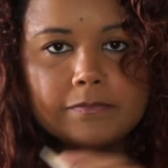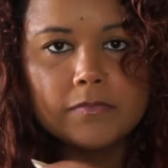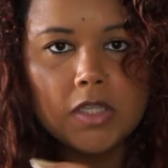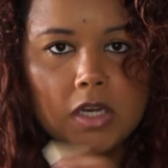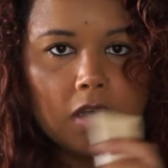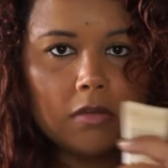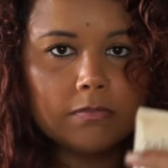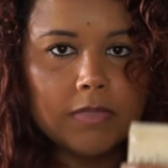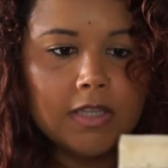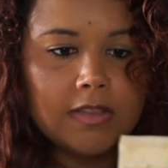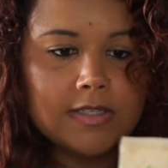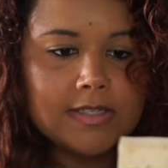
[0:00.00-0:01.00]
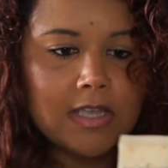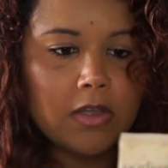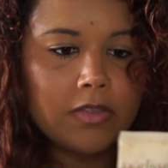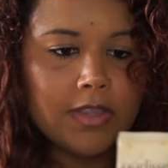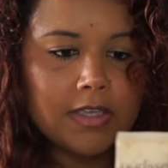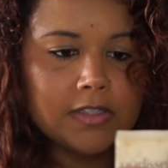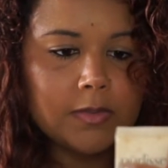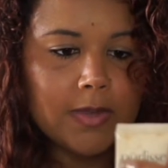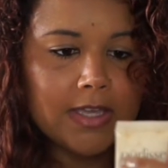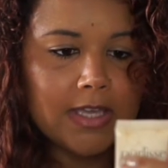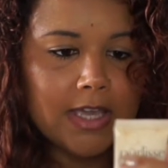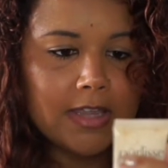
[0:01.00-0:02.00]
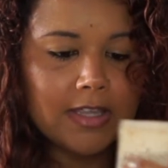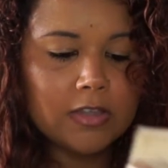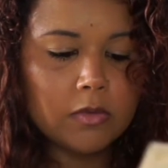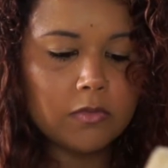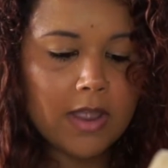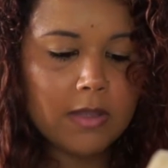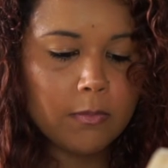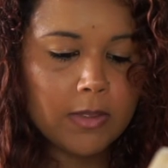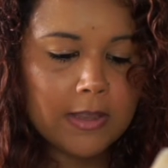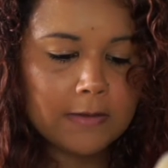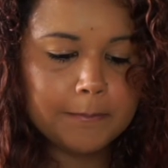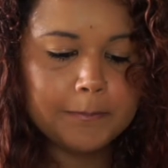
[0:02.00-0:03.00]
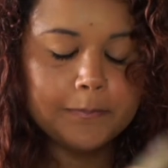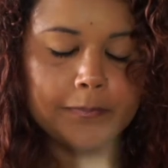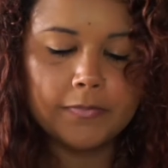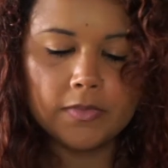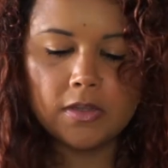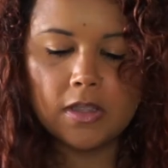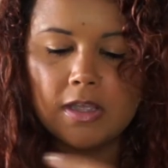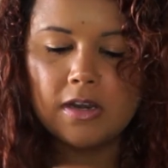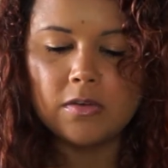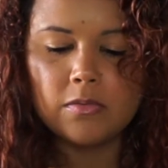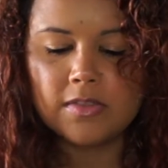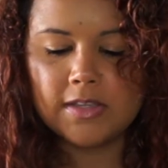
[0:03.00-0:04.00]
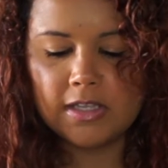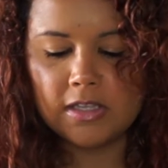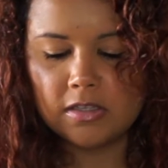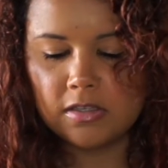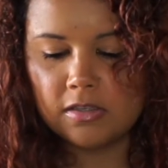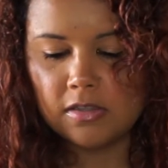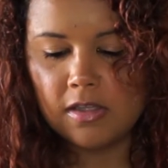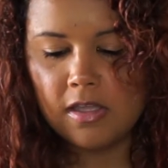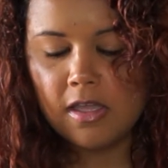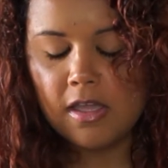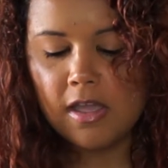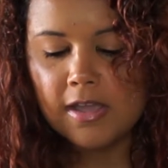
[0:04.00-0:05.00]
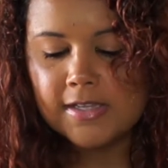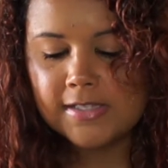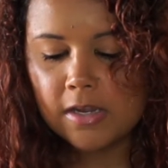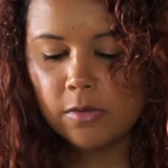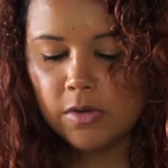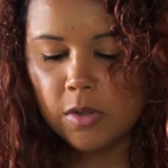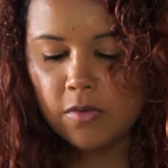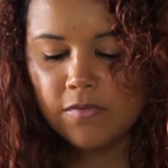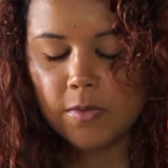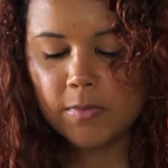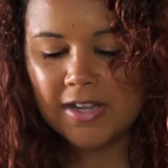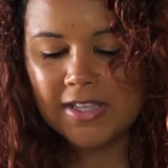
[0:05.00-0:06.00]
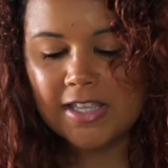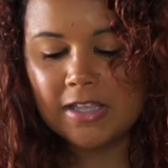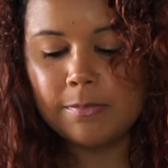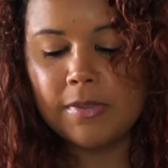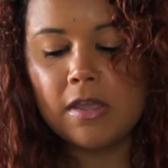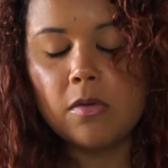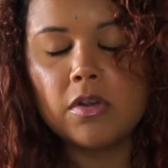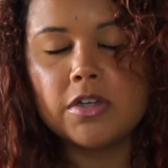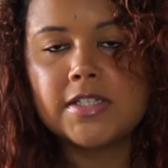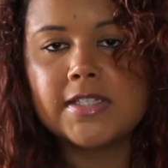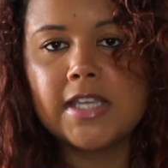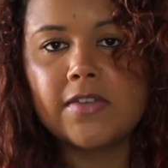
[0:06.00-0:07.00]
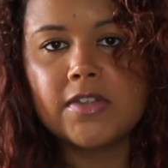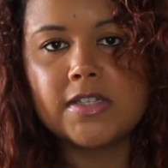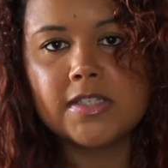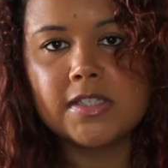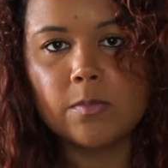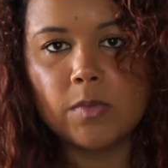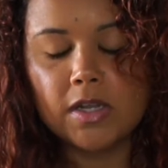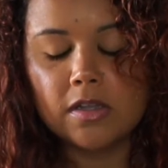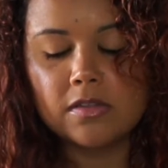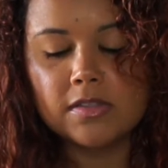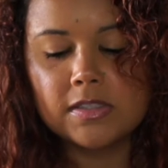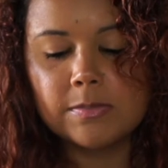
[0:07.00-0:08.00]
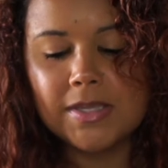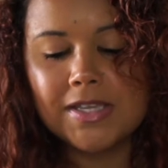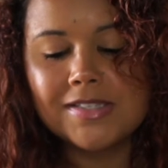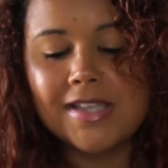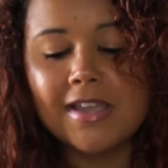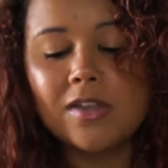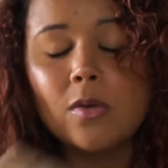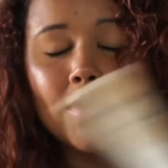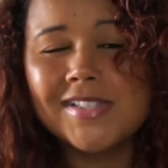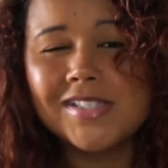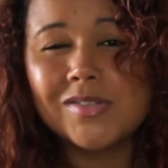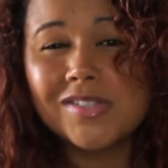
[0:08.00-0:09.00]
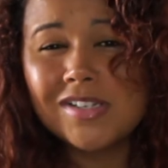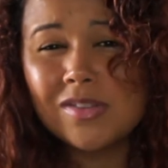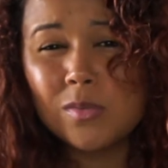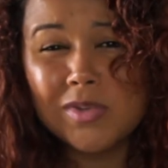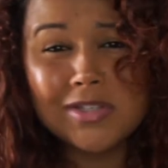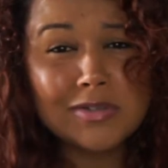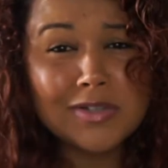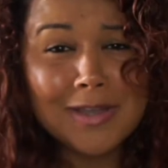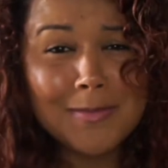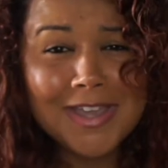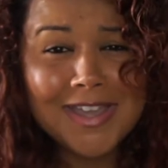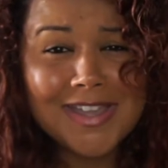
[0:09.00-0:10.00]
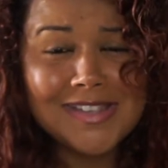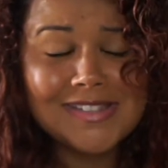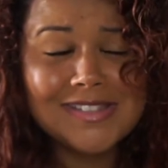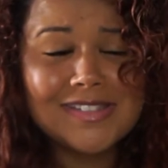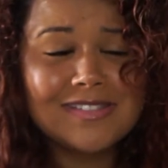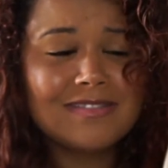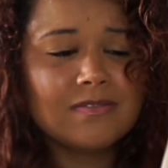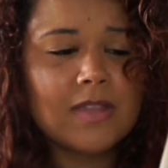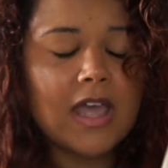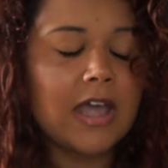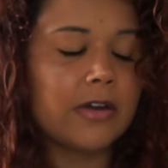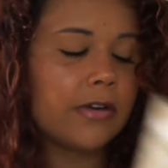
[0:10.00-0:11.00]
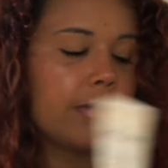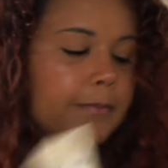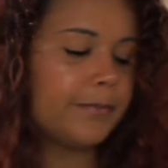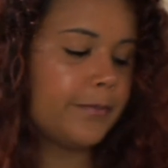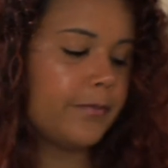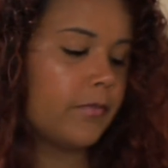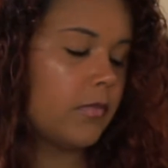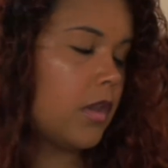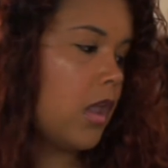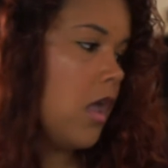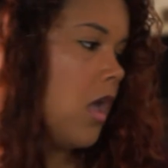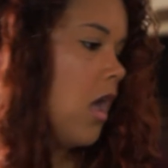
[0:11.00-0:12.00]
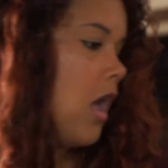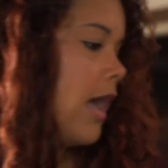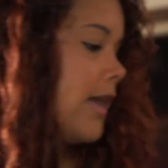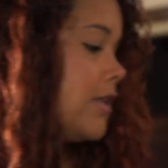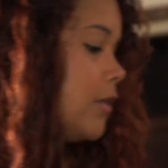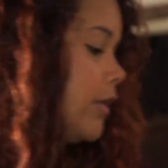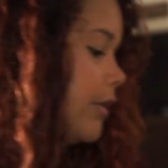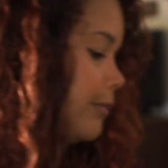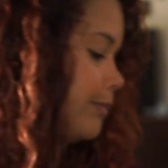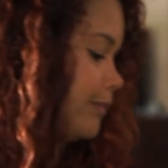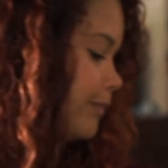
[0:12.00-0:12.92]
you know, in the sale thing so I could get like the right one. And I don't think, because I don't know if I want to keep it or just give it to someone else, because I could always use it in the winter time, I guess. I don't know.